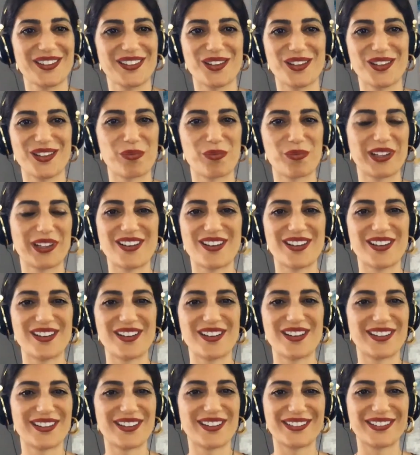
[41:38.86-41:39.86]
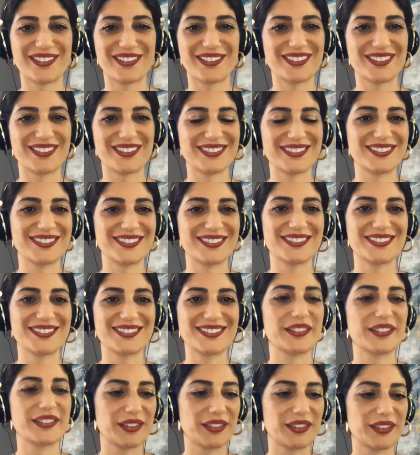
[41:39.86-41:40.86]
not those, the real
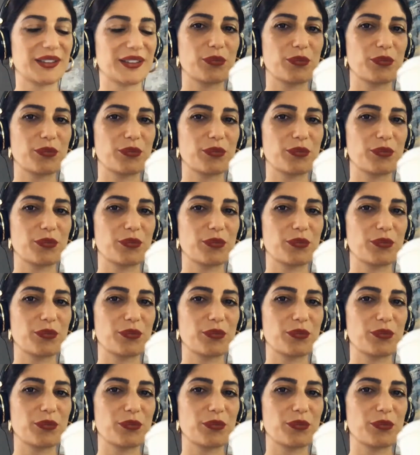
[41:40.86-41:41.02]
ones.